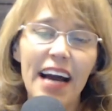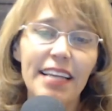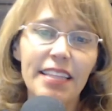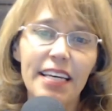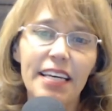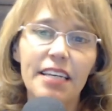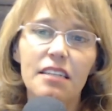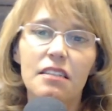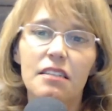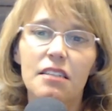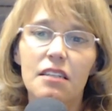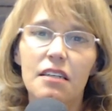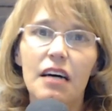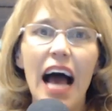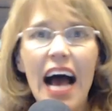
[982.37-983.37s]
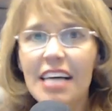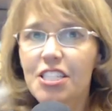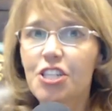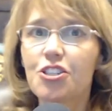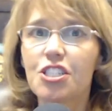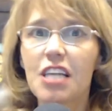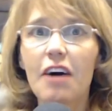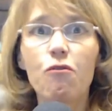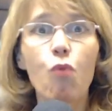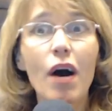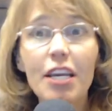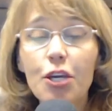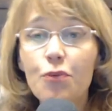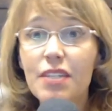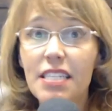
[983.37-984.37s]
Finally, ask yourself
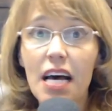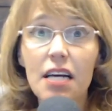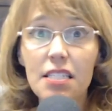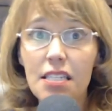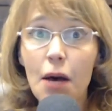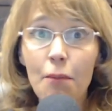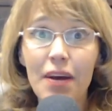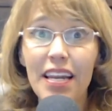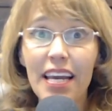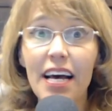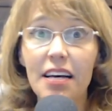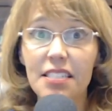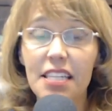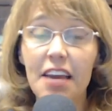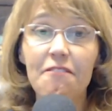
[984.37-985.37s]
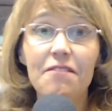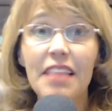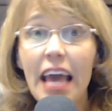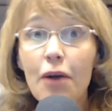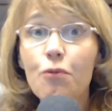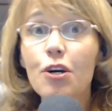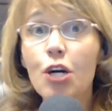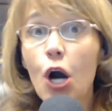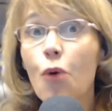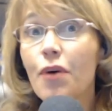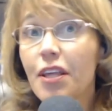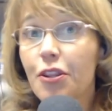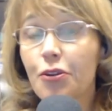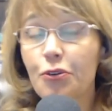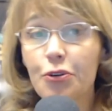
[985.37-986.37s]
what you would tell somebody else if they were
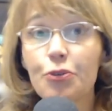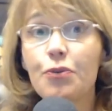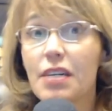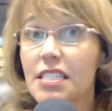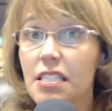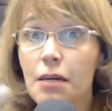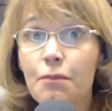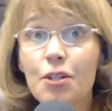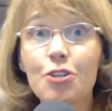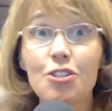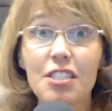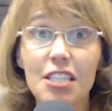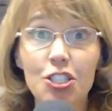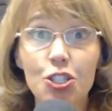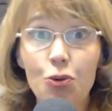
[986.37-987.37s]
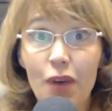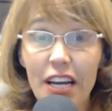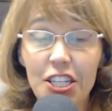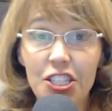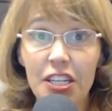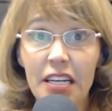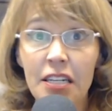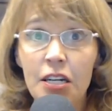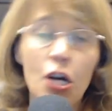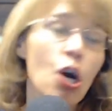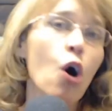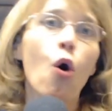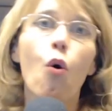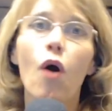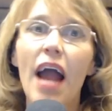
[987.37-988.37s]
going through a similar situation
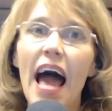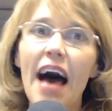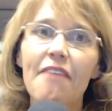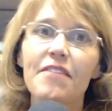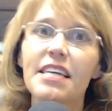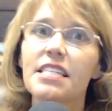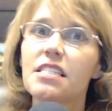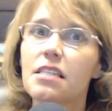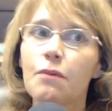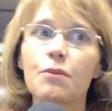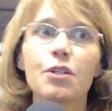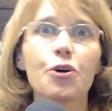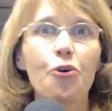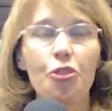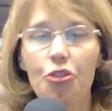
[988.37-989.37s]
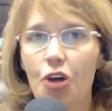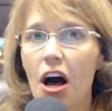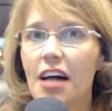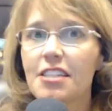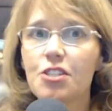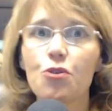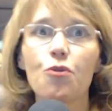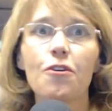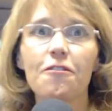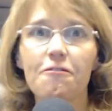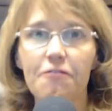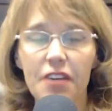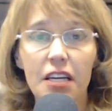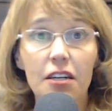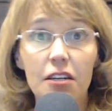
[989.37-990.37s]
or having similar thoughts or
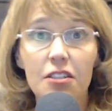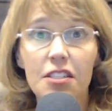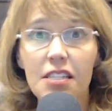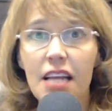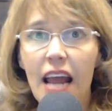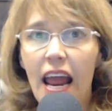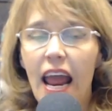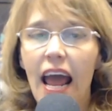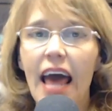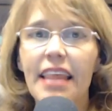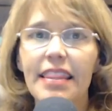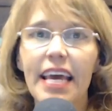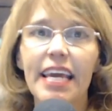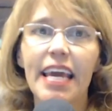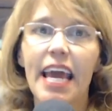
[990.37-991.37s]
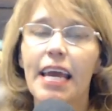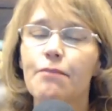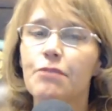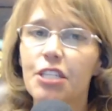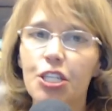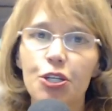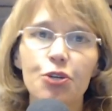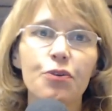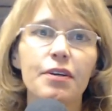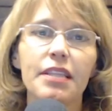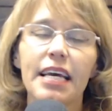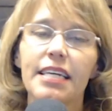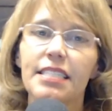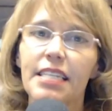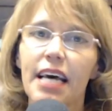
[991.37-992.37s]
fears, and they came to you
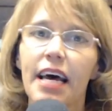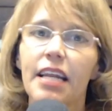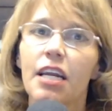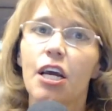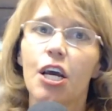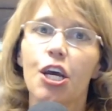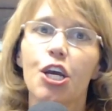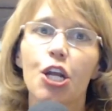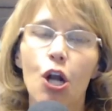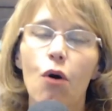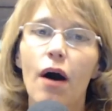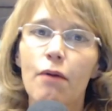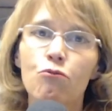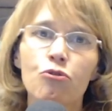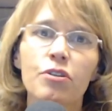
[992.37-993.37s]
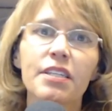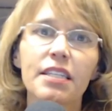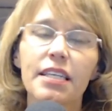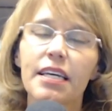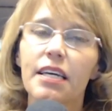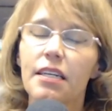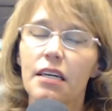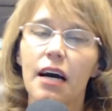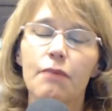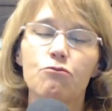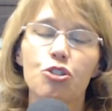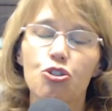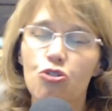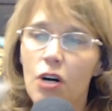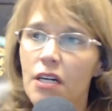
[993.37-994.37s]
and they said, you know, I'm really,
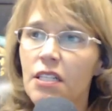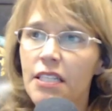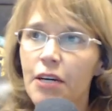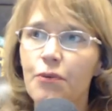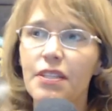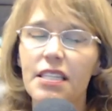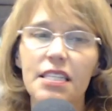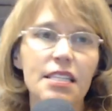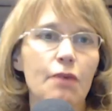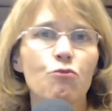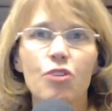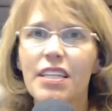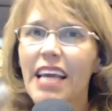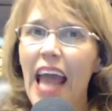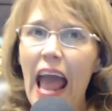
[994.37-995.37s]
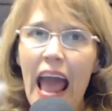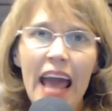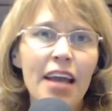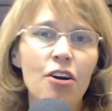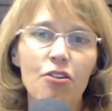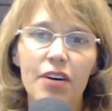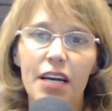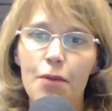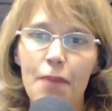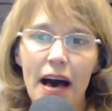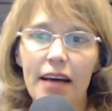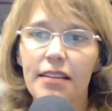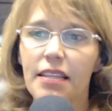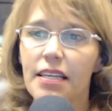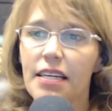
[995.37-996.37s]
I'm struggling with this. I'm really angry
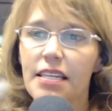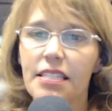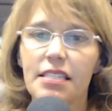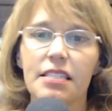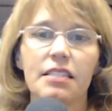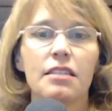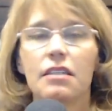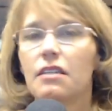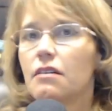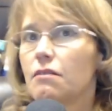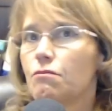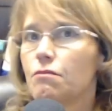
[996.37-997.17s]
about this,